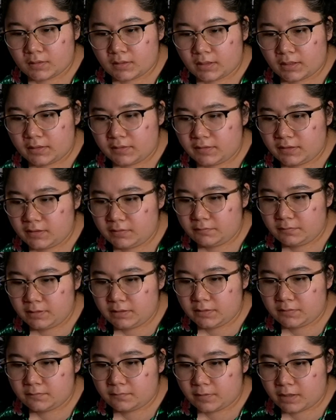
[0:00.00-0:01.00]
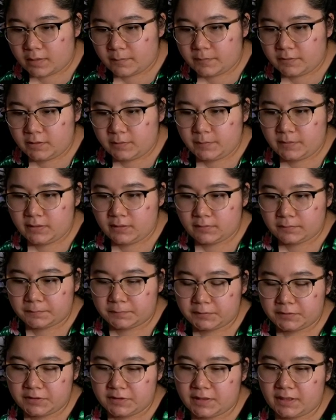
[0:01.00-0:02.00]
I think we can wrap it up here
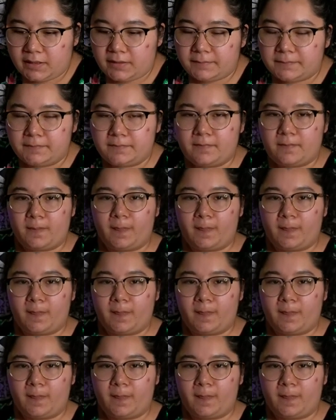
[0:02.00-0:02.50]
for today.